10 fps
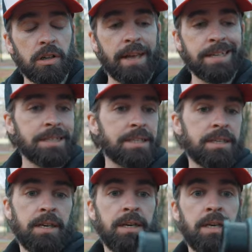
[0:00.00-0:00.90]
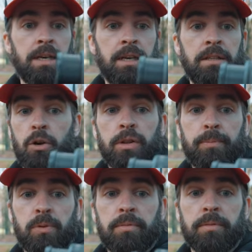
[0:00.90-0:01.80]
lens. The only
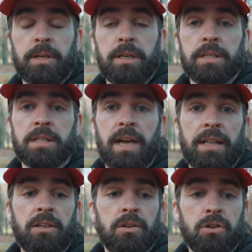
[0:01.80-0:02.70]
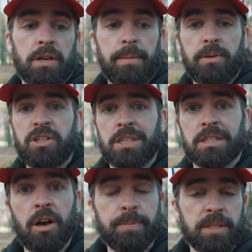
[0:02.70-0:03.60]
problem is that your image
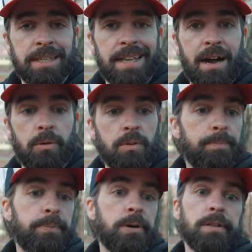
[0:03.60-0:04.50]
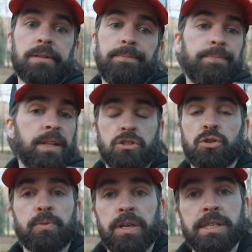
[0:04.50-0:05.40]
is upside down, but it's
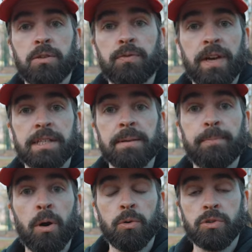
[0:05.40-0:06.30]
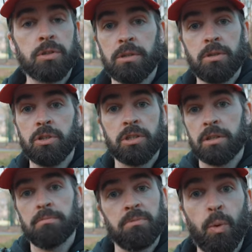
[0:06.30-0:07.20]
super easy to fix and post. You just
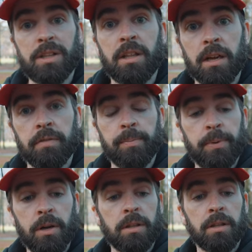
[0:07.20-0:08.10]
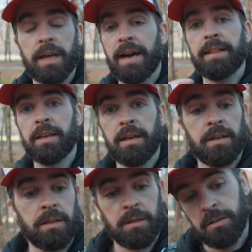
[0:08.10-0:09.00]
one click of the button and
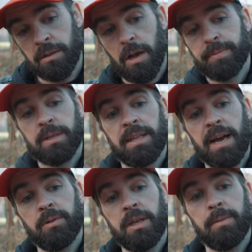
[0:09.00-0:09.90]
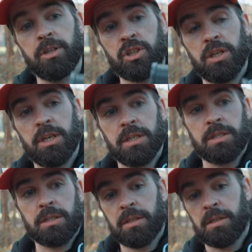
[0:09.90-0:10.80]
the upside down image
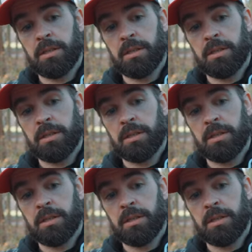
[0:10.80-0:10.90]
is